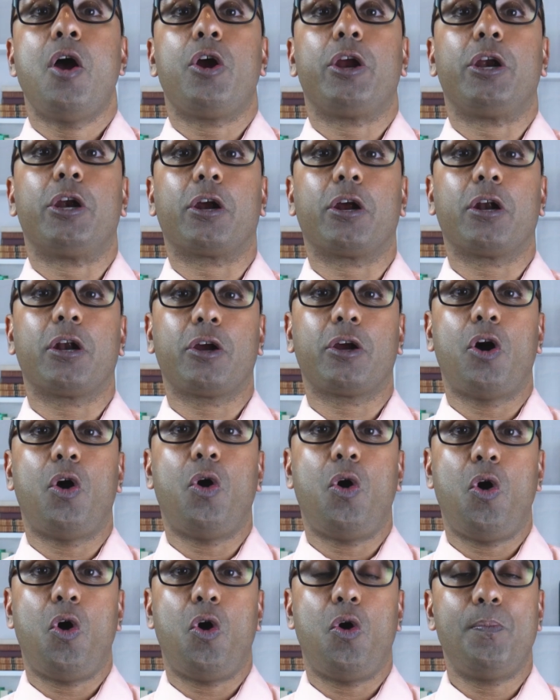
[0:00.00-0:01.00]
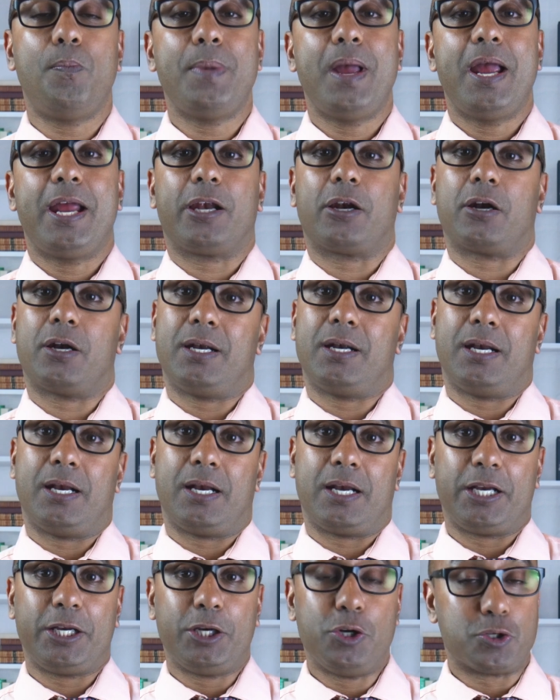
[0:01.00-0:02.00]
You're gonna go home, you're
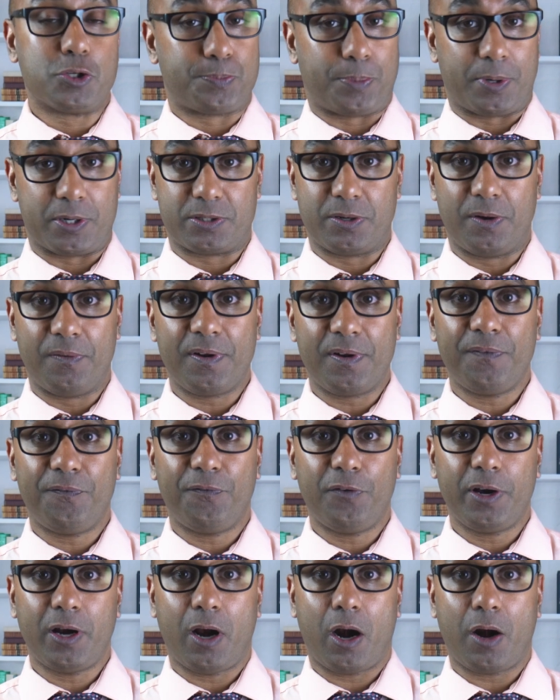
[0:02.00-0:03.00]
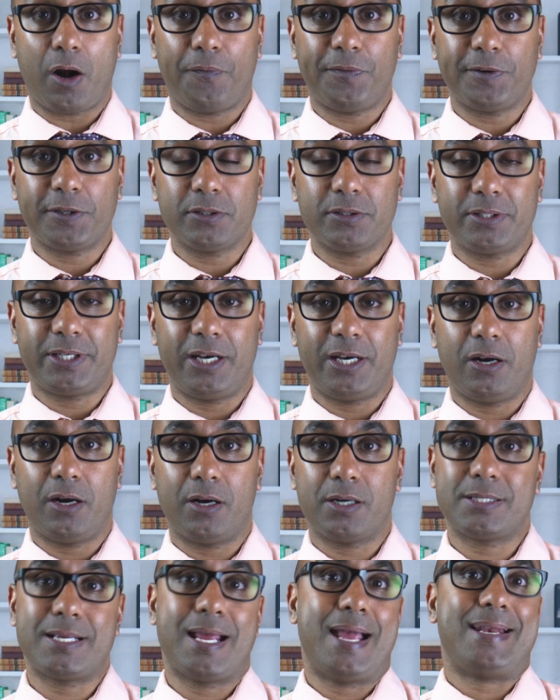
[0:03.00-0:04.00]
gonna use preservative-free artificial
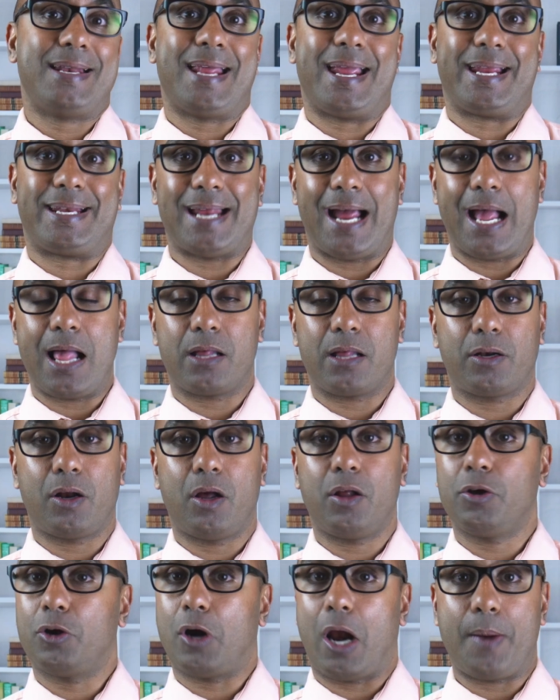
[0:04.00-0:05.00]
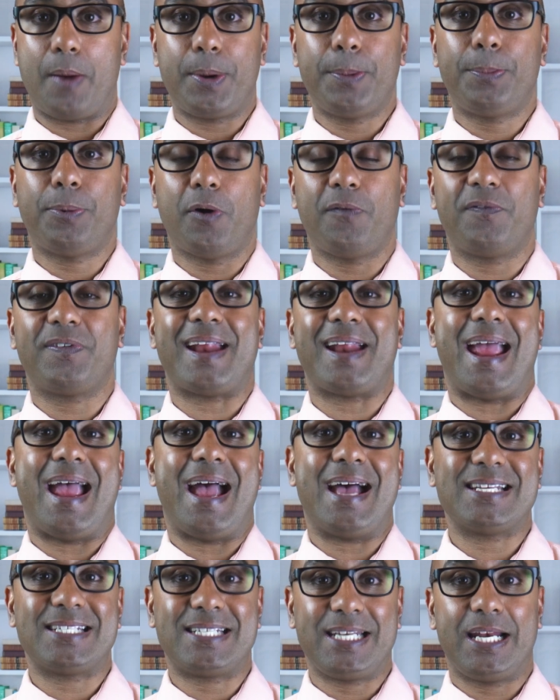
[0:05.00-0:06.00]
tears, take Tylenol or ibuprofen
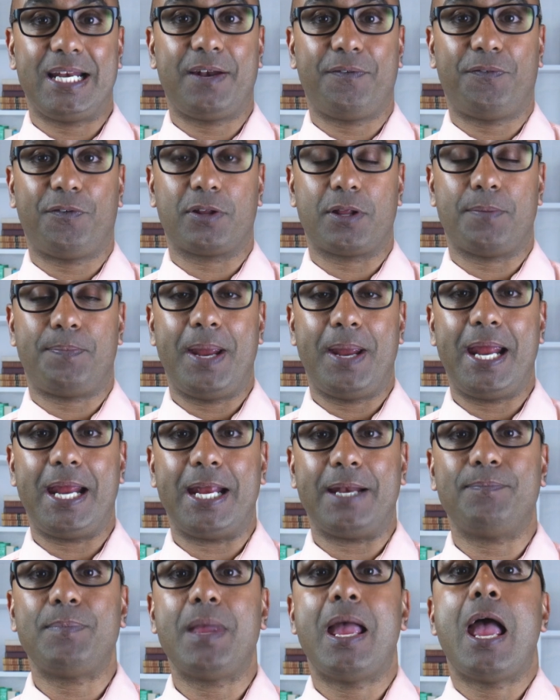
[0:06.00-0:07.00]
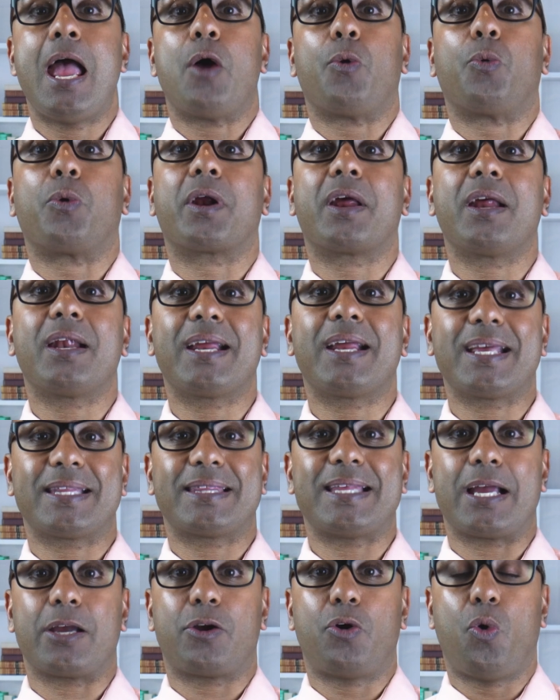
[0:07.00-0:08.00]
as needed for the pain, and we're gonna get
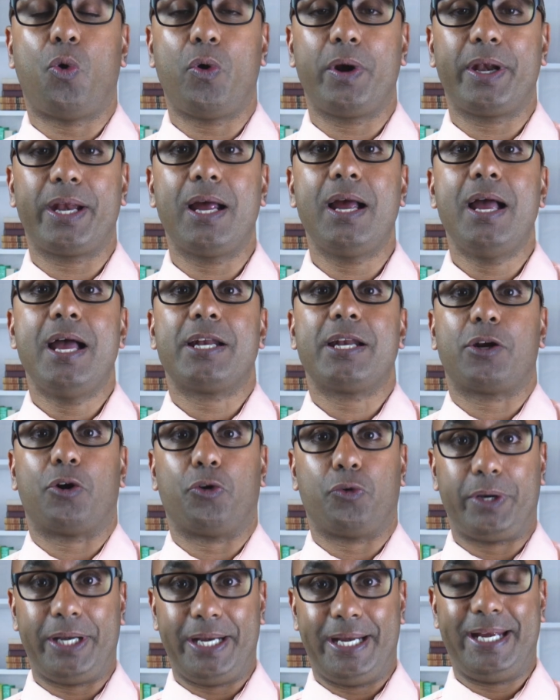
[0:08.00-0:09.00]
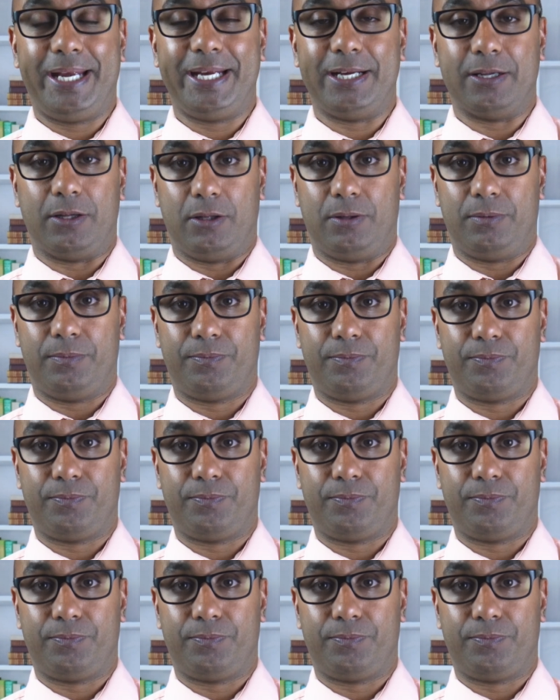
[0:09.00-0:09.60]
that cornea to re-heal.